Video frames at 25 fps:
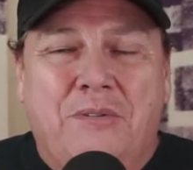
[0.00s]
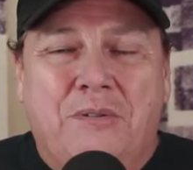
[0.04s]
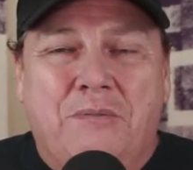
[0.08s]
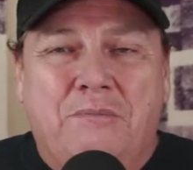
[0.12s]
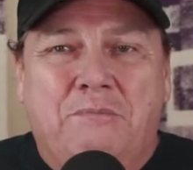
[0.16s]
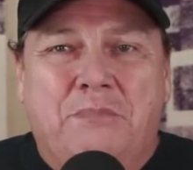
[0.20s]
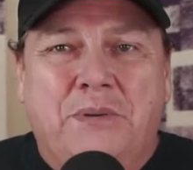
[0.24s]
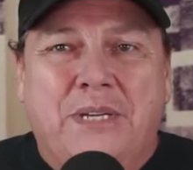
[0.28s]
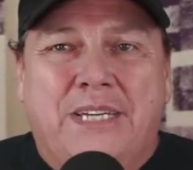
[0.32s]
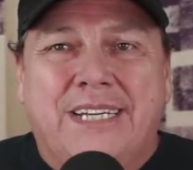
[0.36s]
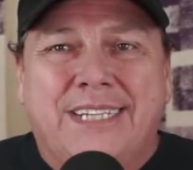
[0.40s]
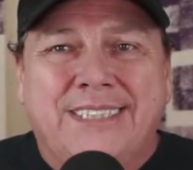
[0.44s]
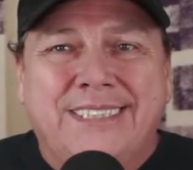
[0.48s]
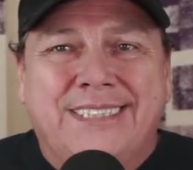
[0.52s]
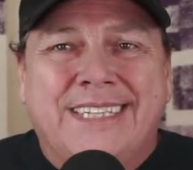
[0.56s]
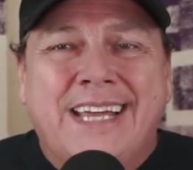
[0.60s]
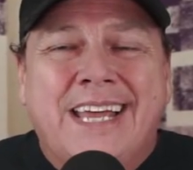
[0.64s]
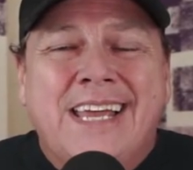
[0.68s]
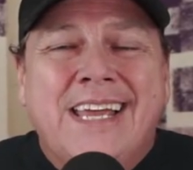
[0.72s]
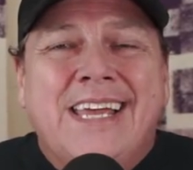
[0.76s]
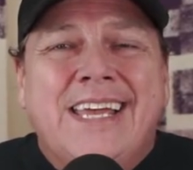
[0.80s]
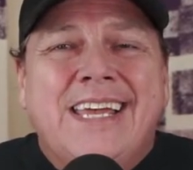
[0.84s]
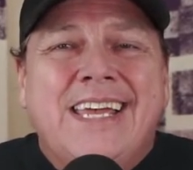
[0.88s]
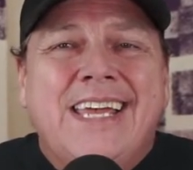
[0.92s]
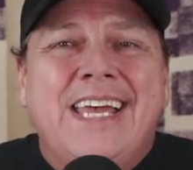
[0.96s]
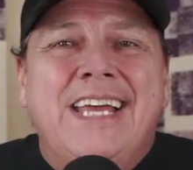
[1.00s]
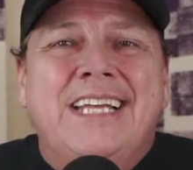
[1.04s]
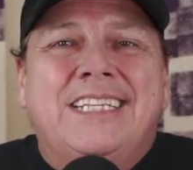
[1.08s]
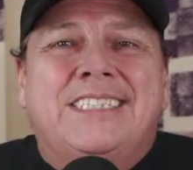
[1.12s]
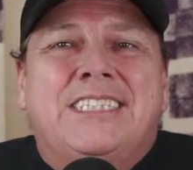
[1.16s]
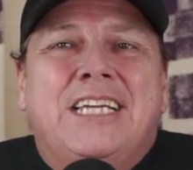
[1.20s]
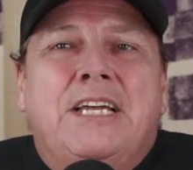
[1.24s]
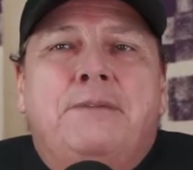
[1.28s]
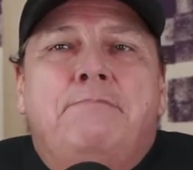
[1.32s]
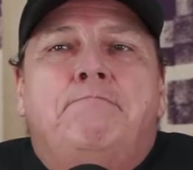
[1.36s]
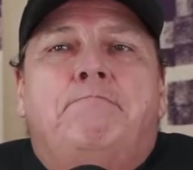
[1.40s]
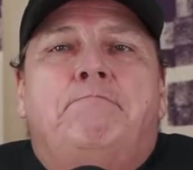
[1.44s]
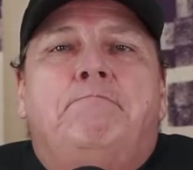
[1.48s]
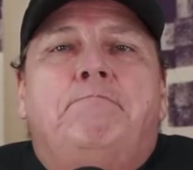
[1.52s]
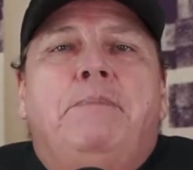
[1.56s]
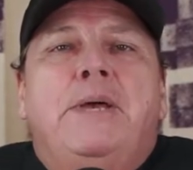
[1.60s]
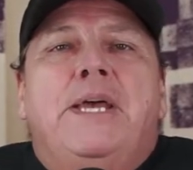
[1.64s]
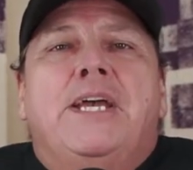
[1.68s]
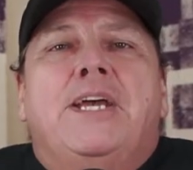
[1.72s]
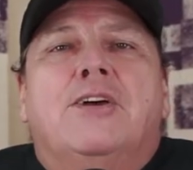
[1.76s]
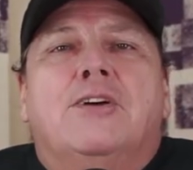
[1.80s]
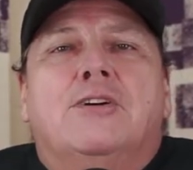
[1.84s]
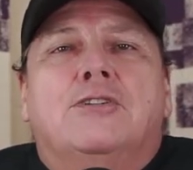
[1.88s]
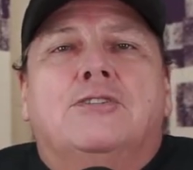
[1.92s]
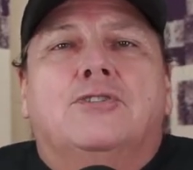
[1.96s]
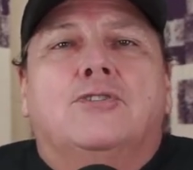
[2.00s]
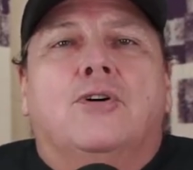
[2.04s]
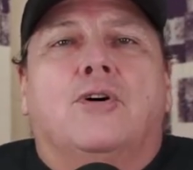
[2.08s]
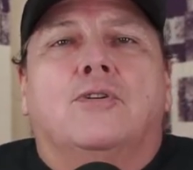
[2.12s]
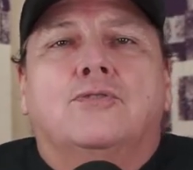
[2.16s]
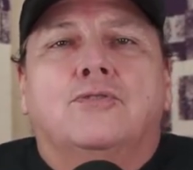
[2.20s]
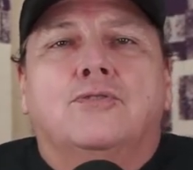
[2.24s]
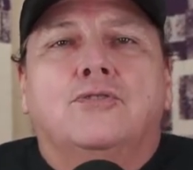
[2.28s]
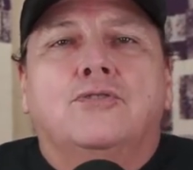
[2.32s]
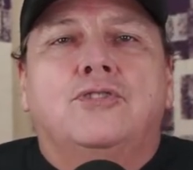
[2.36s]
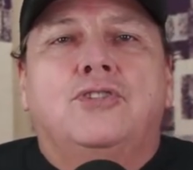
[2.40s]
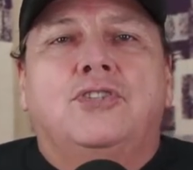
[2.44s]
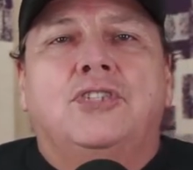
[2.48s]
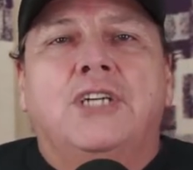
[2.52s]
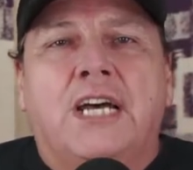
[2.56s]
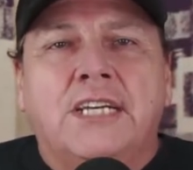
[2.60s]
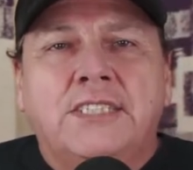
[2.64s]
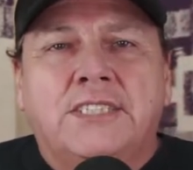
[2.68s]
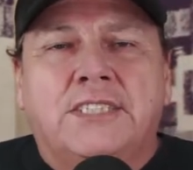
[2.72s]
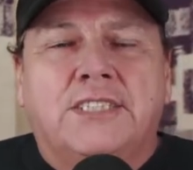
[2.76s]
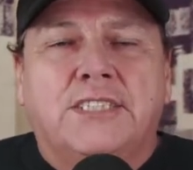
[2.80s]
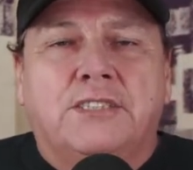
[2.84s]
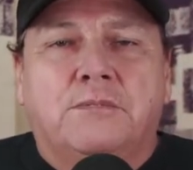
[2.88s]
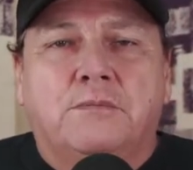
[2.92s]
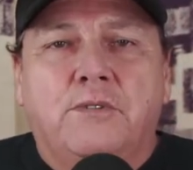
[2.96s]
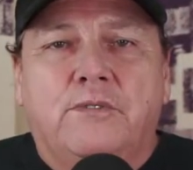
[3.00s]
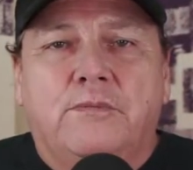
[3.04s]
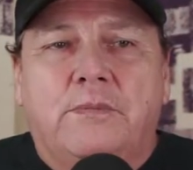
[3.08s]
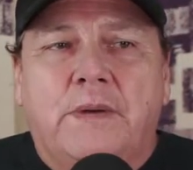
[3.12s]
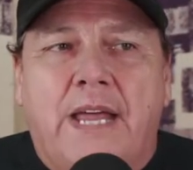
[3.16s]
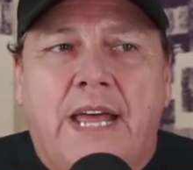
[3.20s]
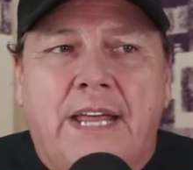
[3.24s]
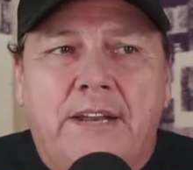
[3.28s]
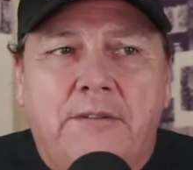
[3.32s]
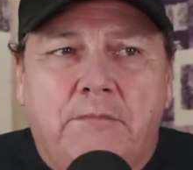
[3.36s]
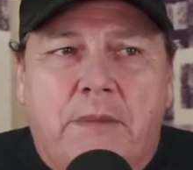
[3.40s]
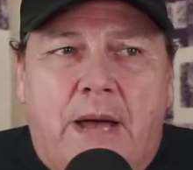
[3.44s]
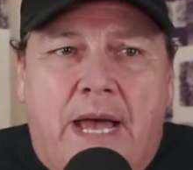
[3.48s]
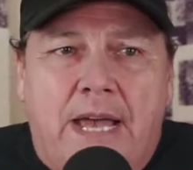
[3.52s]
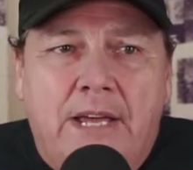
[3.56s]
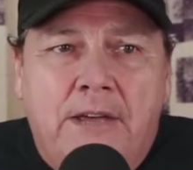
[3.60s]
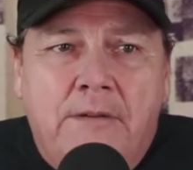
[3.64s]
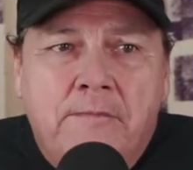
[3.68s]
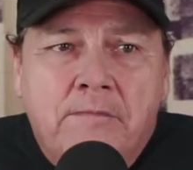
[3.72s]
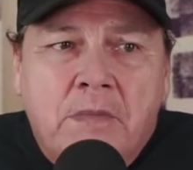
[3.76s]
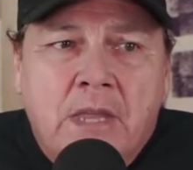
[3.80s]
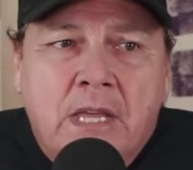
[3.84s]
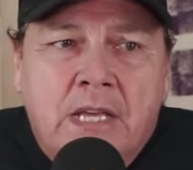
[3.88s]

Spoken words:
because it's a bigger social justice movement, and by